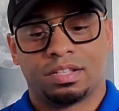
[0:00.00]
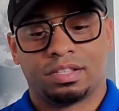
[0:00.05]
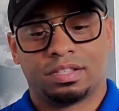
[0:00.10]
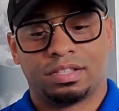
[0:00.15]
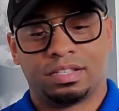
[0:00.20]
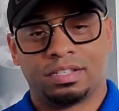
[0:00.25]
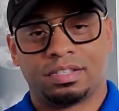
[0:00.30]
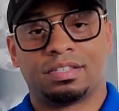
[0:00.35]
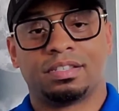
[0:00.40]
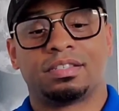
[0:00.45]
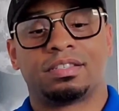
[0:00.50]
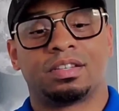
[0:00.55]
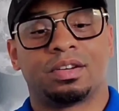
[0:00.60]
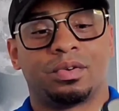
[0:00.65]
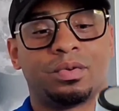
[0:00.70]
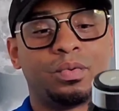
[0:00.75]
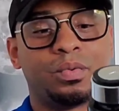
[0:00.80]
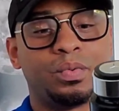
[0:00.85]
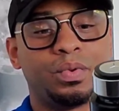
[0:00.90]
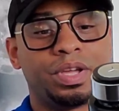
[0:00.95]
This is
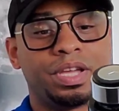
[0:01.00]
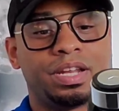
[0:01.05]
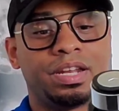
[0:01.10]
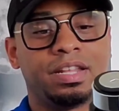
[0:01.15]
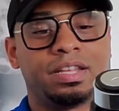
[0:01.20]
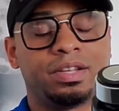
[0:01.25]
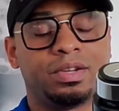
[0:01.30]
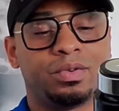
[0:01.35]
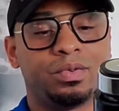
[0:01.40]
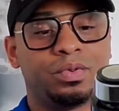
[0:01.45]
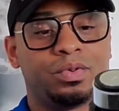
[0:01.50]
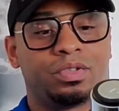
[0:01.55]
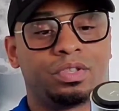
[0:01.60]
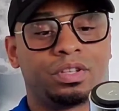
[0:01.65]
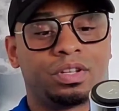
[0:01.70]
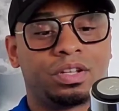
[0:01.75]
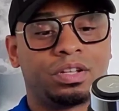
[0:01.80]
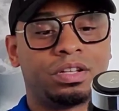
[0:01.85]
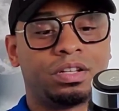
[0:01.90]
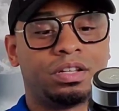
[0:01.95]
a really
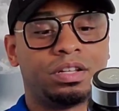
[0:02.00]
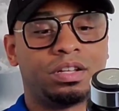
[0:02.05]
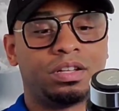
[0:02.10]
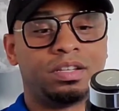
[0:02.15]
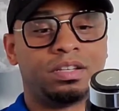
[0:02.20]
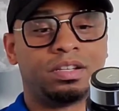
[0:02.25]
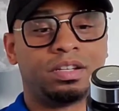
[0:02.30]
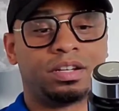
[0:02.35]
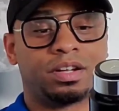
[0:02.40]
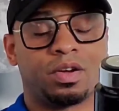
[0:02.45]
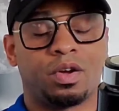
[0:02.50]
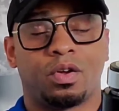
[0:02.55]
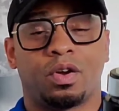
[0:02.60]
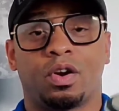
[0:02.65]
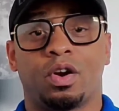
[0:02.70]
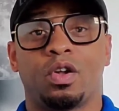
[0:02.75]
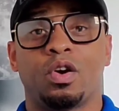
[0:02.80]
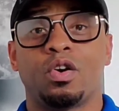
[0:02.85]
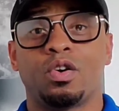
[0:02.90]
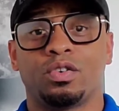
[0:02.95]
good
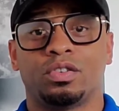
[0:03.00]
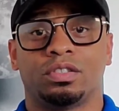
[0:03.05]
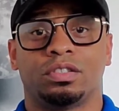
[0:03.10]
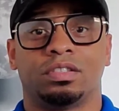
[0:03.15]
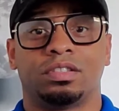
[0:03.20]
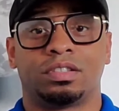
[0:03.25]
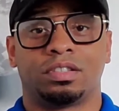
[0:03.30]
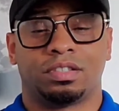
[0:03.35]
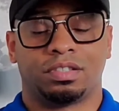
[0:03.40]
clone.